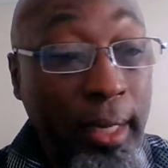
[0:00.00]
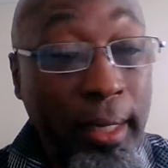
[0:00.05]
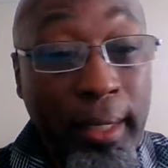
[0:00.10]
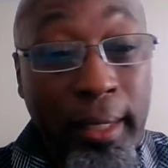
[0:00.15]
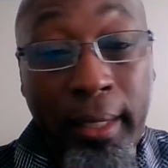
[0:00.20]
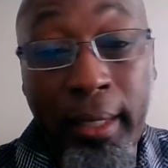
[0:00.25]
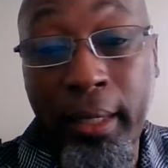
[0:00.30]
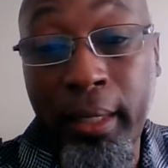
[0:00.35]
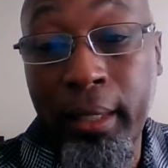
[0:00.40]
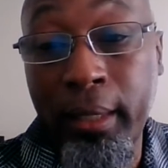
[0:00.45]

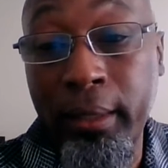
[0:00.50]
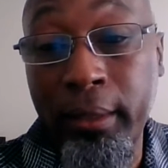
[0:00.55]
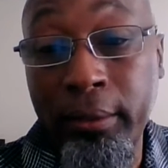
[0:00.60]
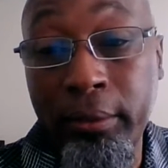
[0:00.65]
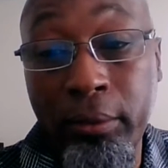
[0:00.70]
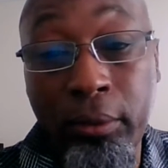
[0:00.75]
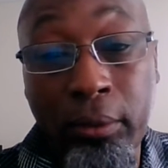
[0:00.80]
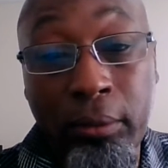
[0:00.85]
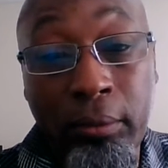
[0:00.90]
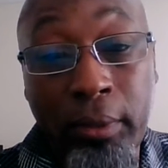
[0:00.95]
guy,
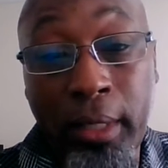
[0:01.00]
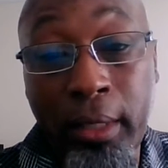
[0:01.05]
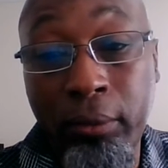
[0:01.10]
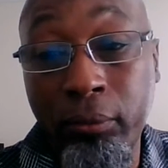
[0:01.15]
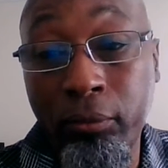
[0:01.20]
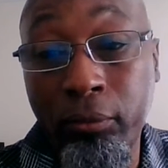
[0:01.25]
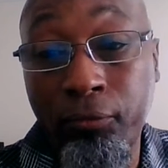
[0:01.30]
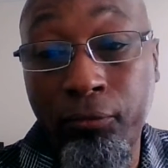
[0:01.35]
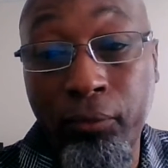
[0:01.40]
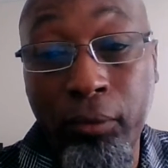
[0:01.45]
out
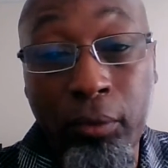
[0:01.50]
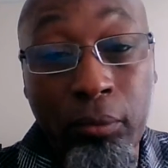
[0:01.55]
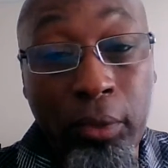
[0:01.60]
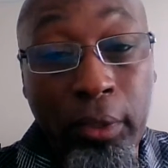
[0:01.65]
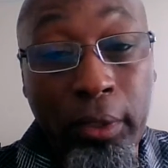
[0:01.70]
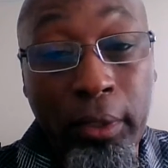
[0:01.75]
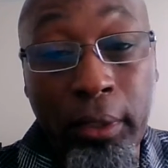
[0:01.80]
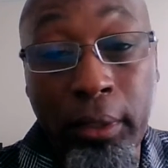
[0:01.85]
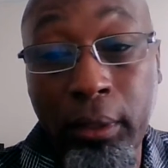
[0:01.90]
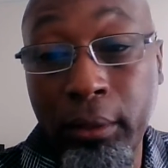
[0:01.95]
on the
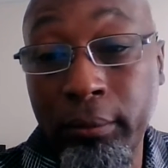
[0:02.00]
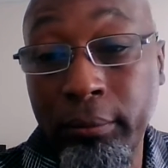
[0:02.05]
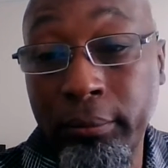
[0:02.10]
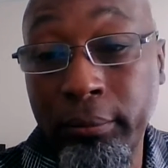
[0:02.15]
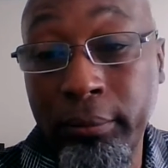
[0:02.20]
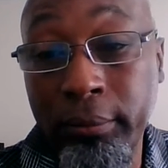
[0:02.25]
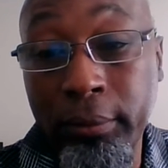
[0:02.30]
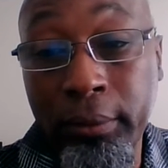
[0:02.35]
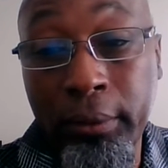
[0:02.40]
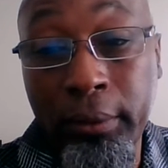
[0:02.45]
freeway
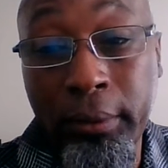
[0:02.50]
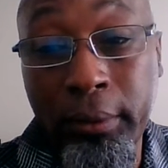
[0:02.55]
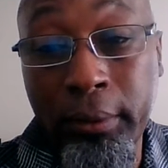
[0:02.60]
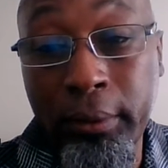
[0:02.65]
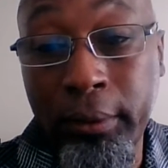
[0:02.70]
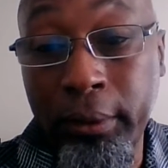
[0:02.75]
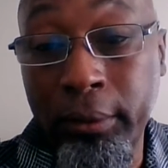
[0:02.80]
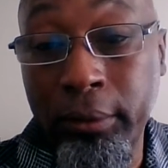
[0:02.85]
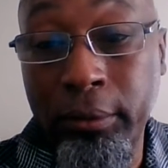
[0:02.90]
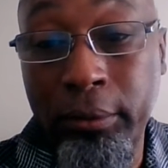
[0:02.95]

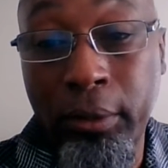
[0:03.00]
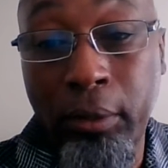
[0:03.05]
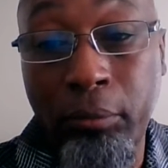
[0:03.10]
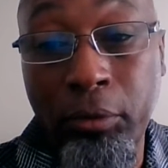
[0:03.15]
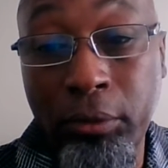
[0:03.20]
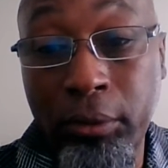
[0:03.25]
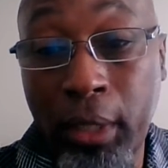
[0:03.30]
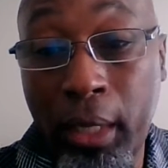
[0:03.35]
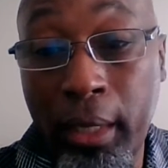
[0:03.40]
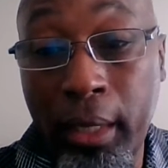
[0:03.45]
in the
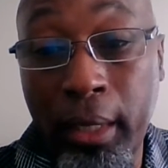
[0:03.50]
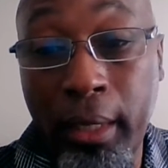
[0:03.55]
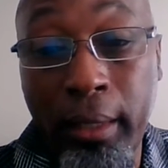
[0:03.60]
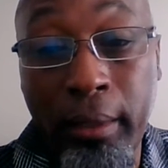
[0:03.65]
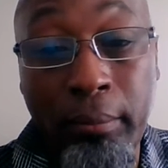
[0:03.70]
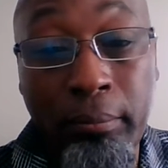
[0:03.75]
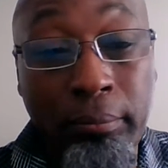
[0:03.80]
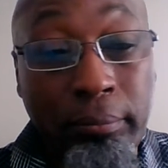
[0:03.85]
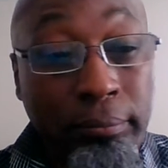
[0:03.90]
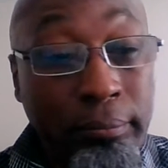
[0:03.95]

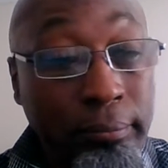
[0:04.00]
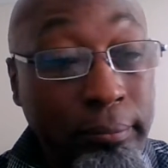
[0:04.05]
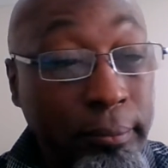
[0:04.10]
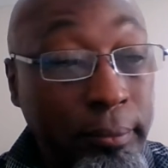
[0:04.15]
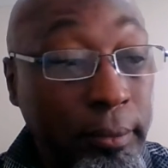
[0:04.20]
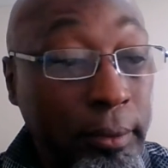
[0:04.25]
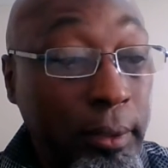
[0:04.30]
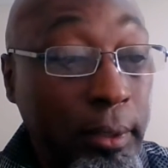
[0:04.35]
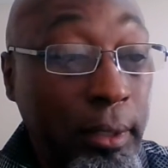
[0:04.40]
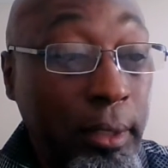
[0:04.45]
summertime.
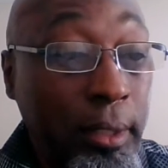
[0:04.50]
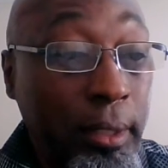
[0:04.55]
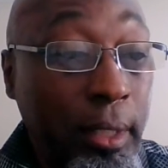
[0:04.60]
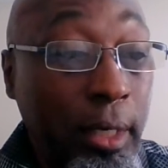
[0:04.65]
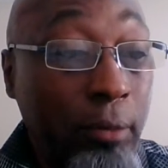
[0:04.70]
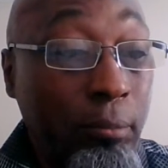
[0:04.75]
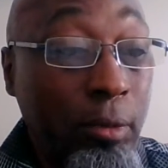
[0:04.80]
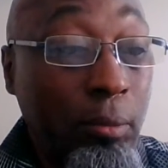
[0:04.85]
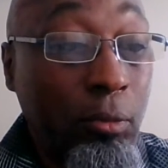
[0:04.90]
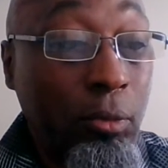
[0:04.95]
And I
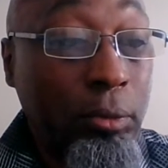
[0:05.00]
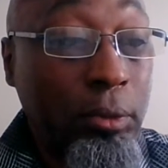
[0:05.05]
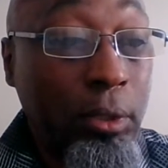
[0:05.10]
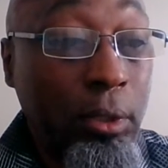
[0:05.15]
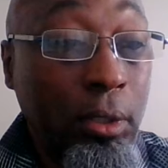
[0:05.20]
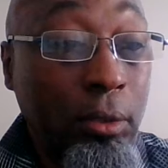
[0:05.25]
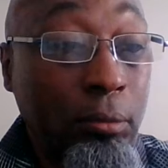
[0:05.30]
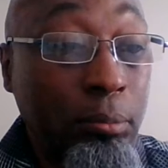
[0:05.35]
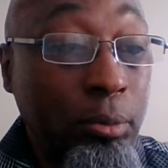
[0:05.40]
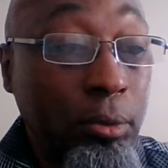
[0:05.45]
remember what the
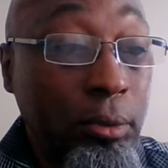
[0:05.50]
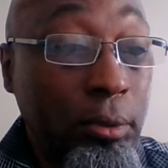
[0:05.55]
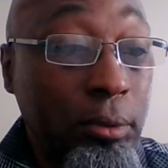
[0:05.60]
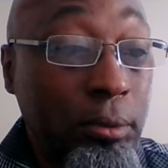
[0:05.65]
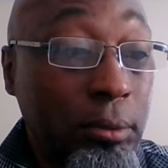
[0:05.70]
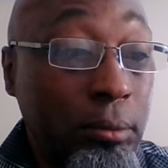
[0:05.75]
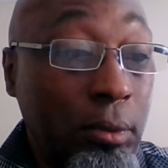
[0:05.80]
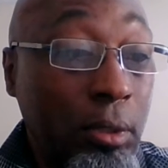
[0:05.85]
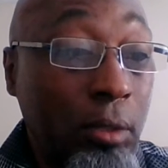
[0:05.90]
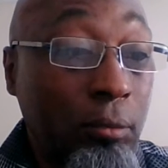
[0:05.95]
other
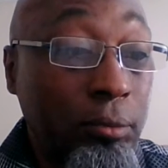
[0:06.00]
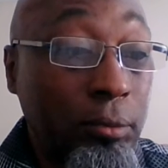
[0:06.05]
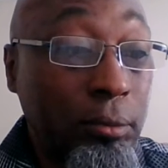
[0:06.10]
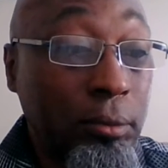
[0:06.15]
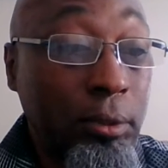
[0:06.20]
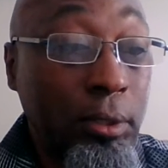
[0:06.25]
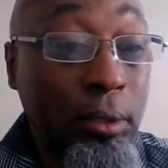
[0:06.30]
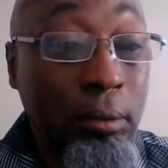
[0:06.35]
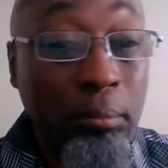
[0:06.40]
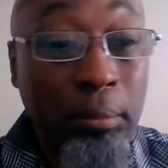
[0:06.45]
police officer
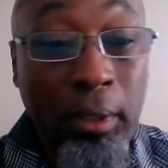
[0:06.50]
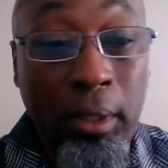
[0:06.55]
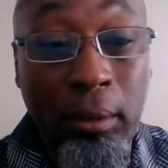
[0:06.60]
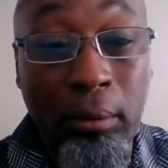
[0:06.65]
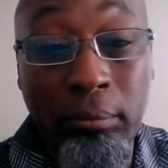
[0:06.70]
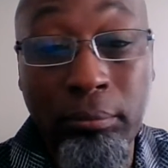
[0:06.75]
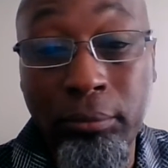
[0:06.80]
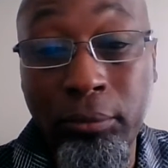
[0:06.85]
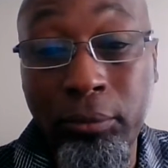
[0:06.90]
said about,